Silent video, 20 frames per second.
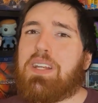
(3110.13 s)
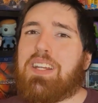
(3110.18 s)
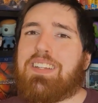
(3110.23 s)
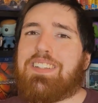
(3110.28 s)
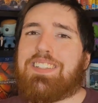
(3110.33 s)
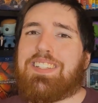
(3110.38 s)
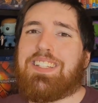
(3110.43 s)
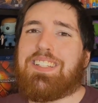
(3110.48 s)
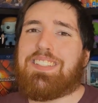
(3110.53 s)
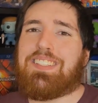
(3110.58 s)

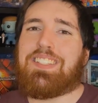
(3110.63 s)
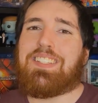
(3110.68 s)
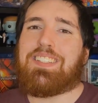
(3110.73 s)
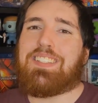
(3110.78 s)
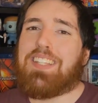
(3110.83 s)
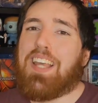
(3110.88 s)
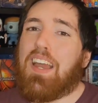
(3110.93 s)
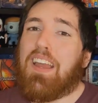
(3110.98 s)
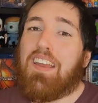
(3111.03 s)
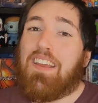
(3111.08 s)
because this
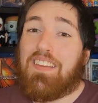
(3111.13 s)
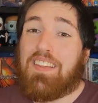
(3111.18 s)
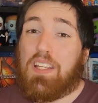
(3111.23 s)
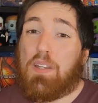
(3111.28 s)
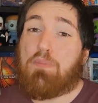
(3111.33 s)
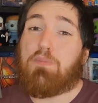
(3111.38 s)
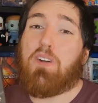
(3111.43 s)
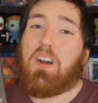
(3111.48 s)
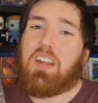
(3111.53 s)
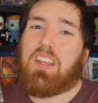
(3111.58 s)
is
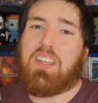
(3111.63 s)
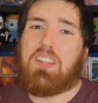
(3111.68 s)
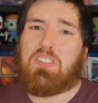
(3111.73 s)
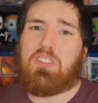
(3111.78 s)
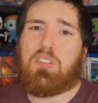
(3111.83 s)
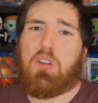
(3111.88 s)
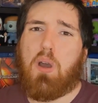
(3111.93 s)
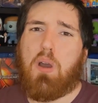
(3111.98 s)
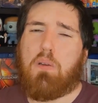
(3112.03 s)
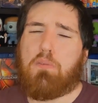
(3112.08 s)
the
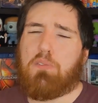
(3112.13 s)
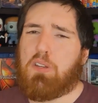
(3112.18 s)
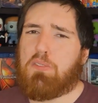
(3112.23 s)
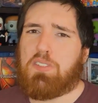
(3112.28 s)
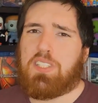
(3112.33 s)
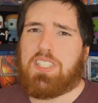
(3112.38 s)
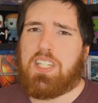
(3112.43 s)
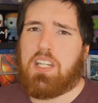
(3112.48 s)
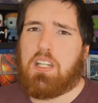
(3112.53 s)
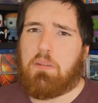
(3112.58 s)
funniest show I've
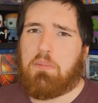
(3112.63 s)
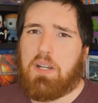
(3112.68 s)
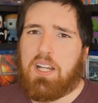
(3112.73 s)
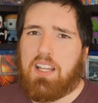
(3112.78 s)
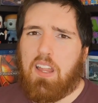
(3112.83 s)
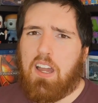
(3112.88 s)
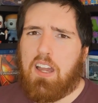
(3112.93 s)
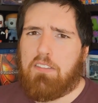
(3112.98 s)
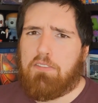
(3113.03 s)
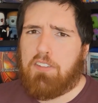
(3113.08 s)
ever seen in my
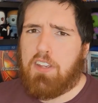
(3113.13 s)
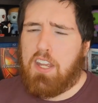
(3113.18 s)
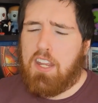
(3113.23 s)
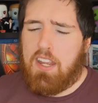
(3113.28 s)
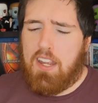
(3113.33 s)
life.